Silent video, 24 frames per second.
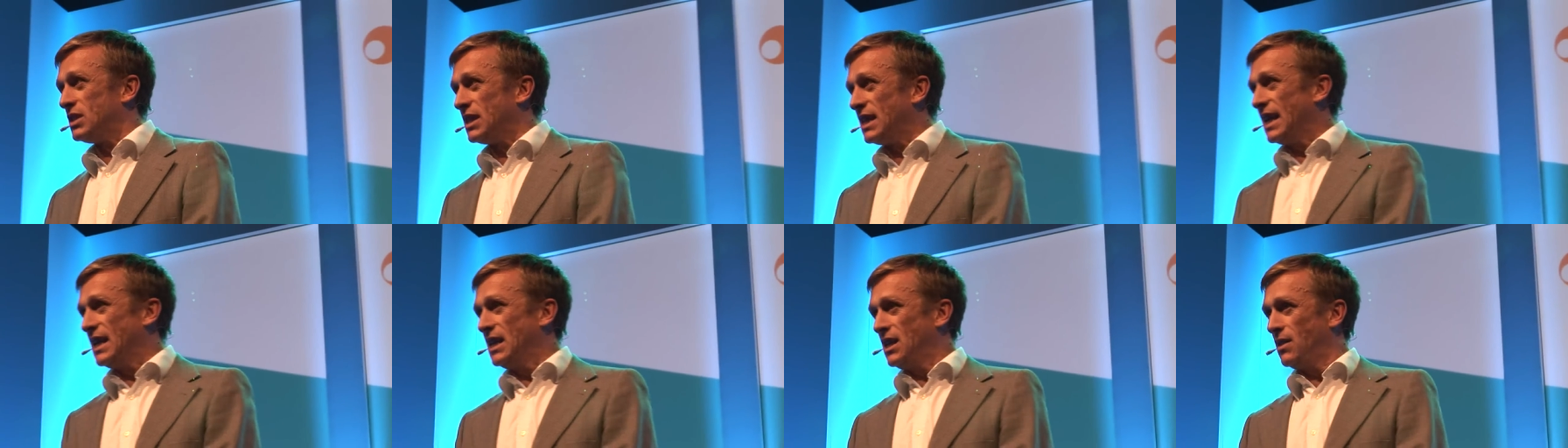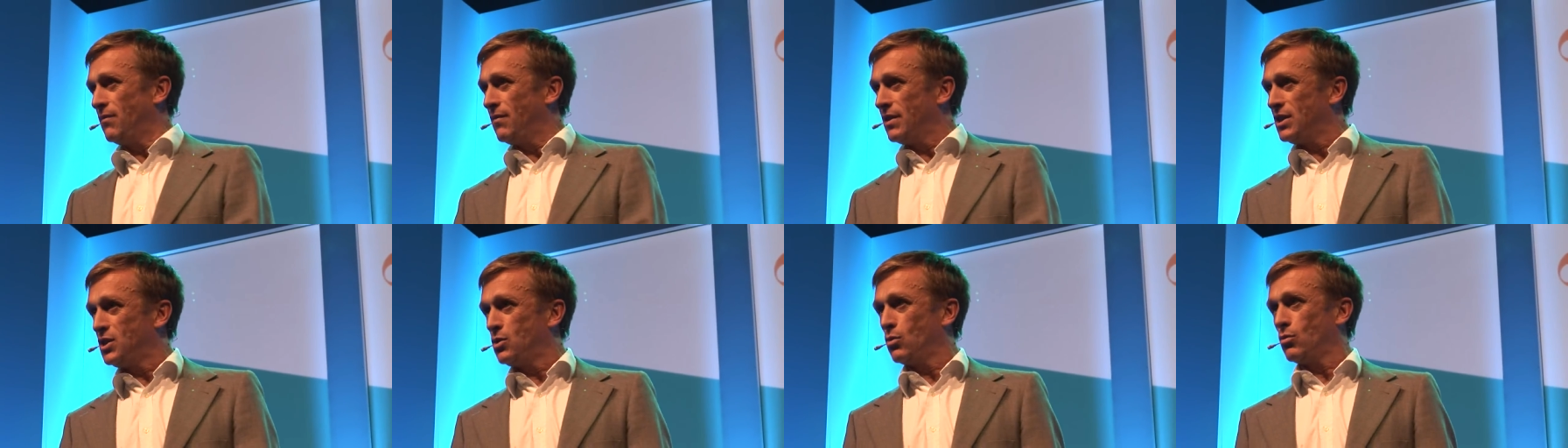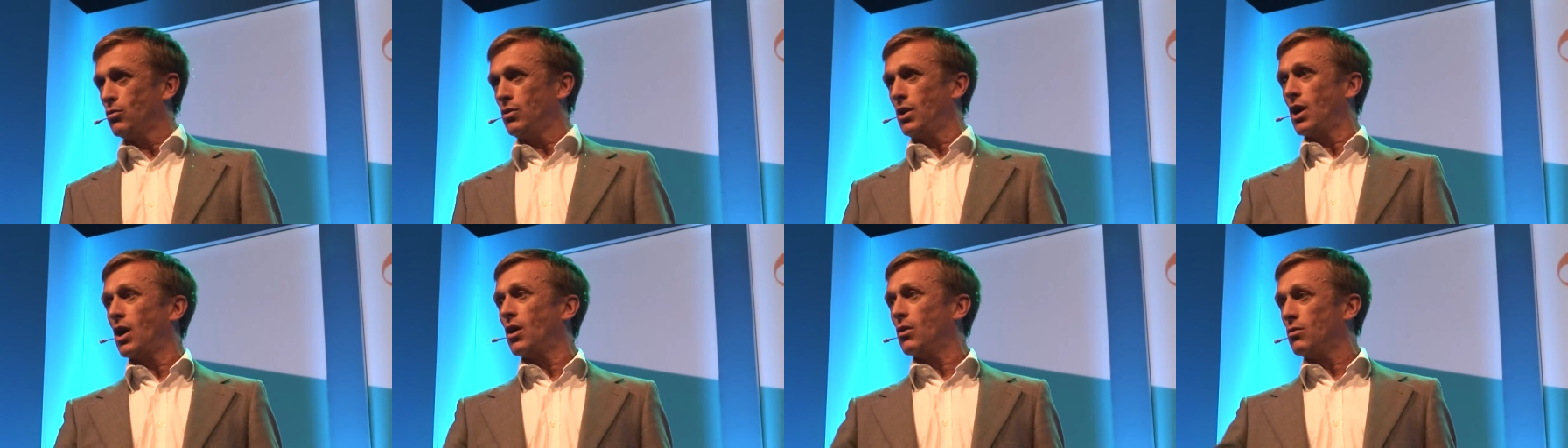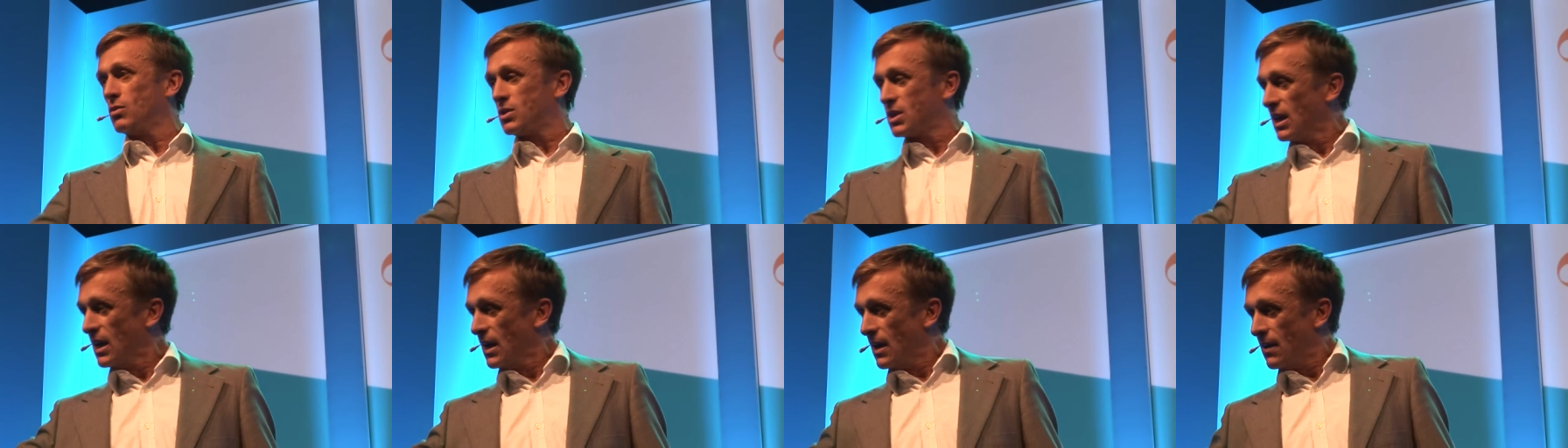the individual
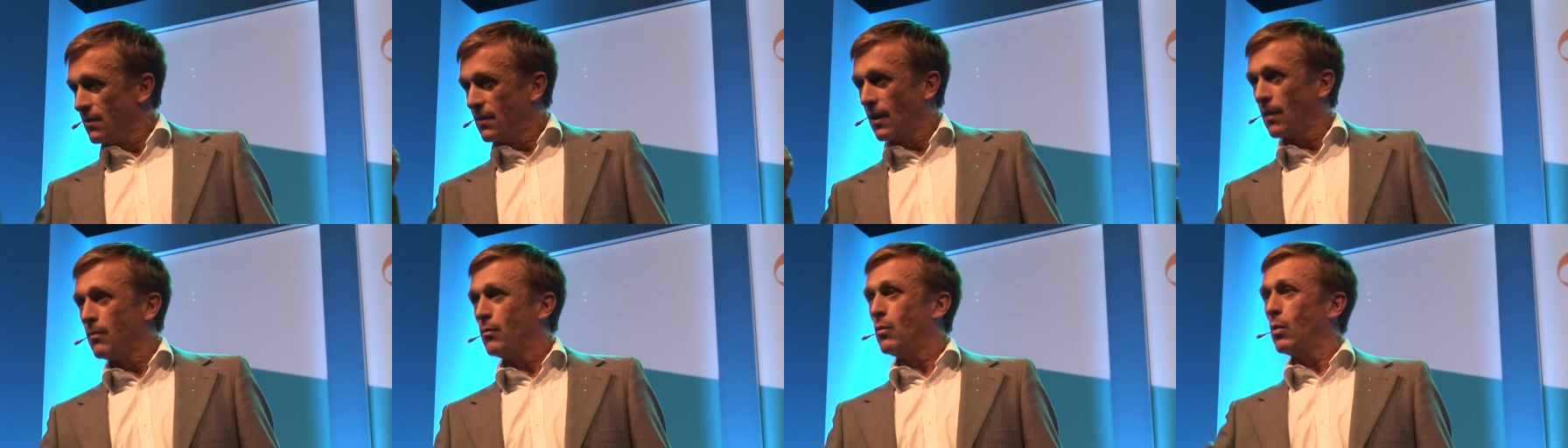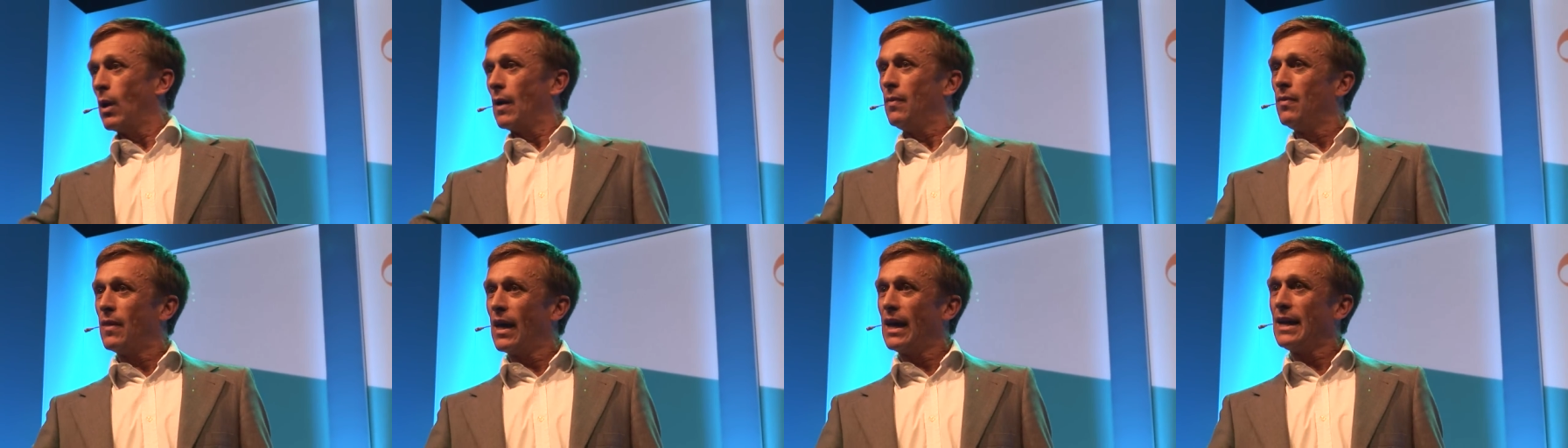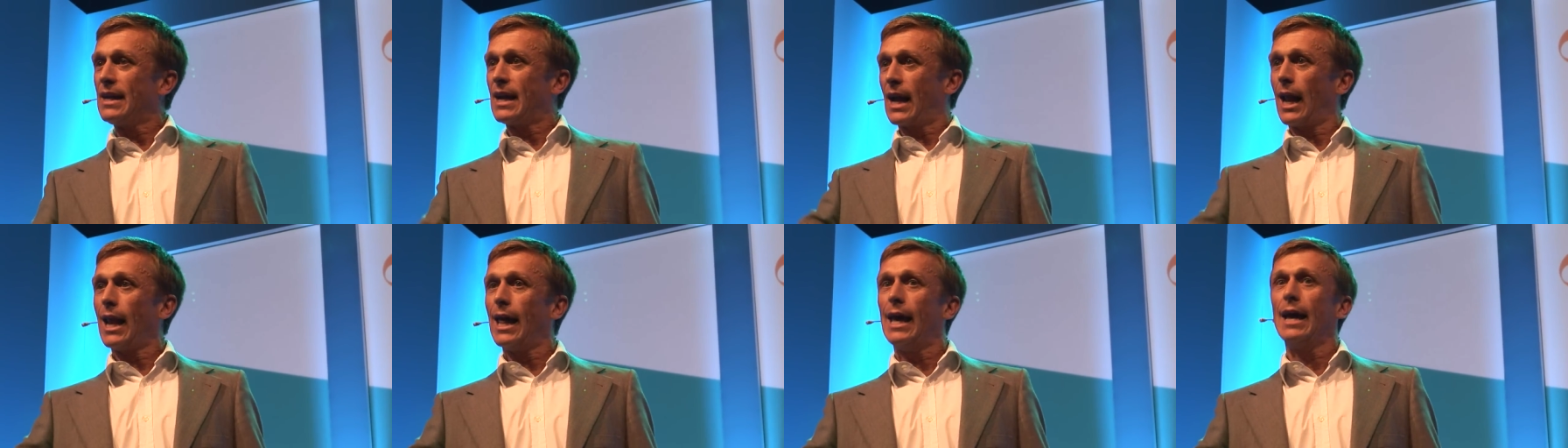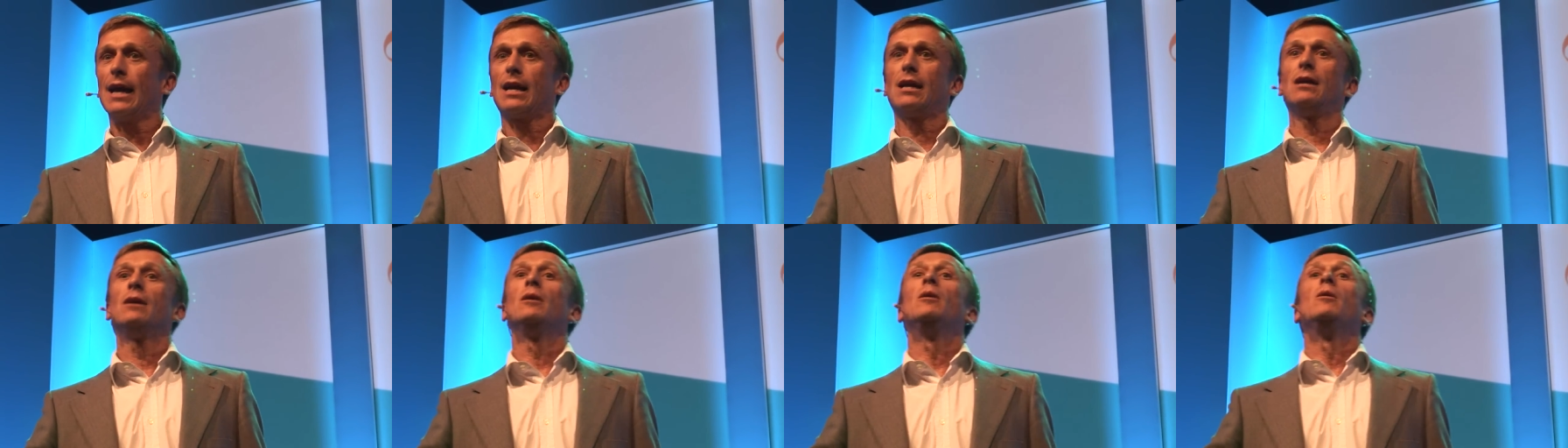knows, that when they
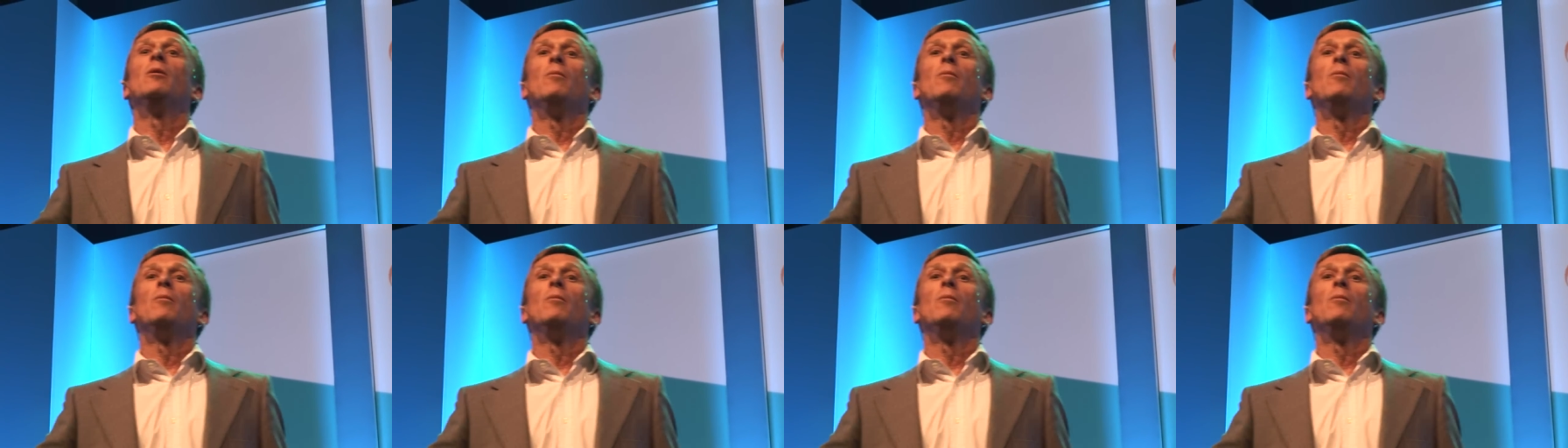click,